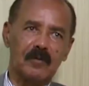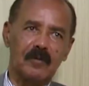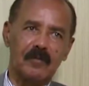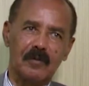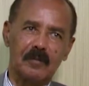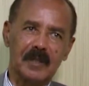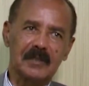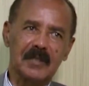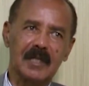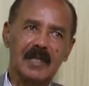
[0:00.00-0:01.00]
from
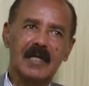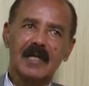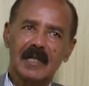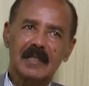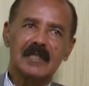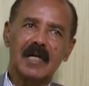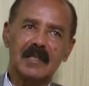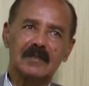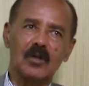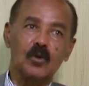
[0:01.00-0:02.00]
Russia. Russia
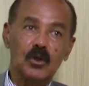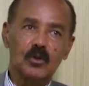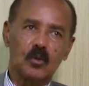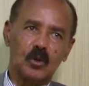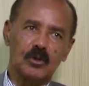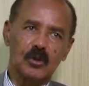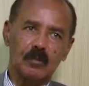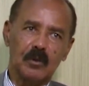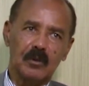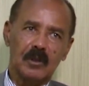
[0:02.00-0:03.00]
has a lot to
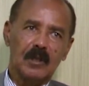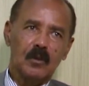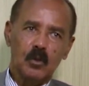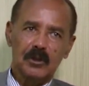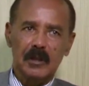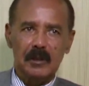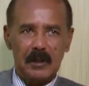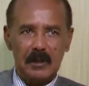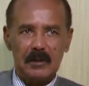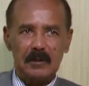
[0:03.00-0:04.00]
contribute. Within
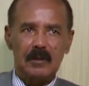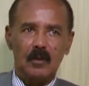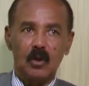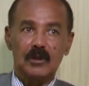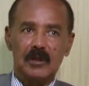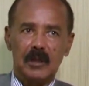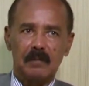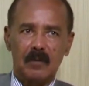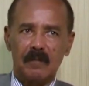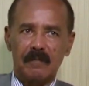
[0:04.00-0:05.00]
this
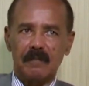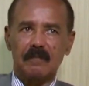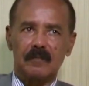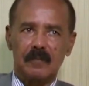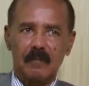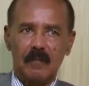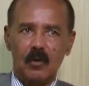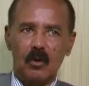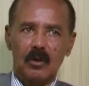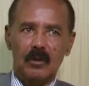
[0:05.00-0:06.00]
concept of
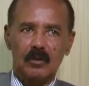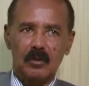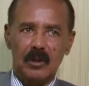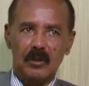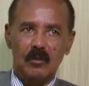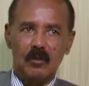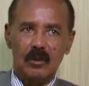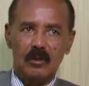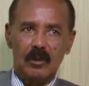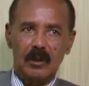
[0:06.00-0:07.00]
going to a new
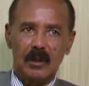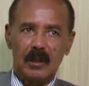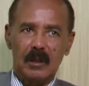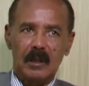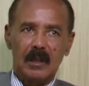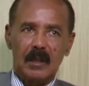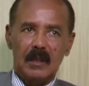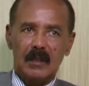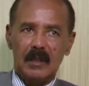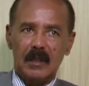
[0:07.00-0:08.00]
world order,
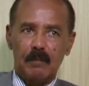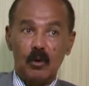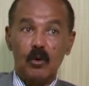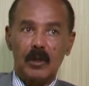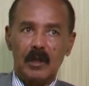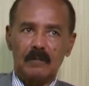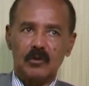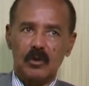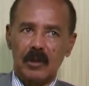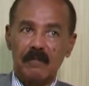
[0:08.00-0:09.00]
the programs
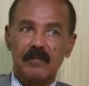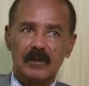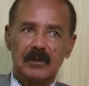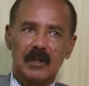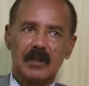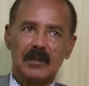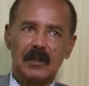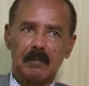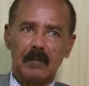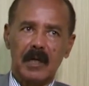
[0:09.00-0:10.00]
on
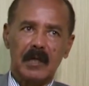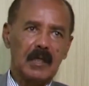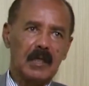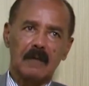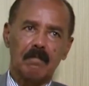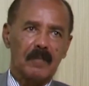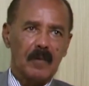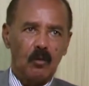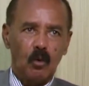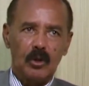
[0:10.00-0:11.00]
infrastructure, mining,
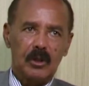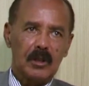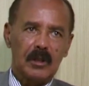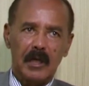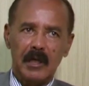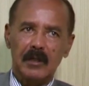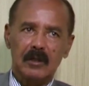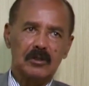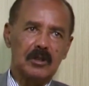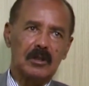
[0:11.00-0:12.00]
water,
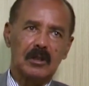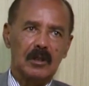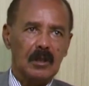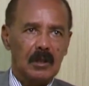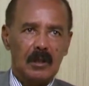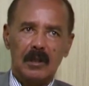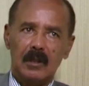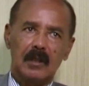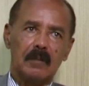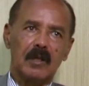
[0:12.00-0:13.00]
energy,
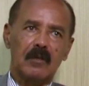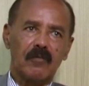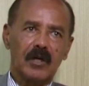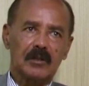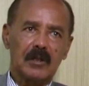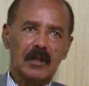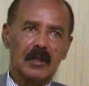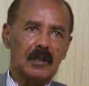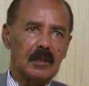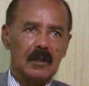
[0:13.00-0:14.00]
manufacturing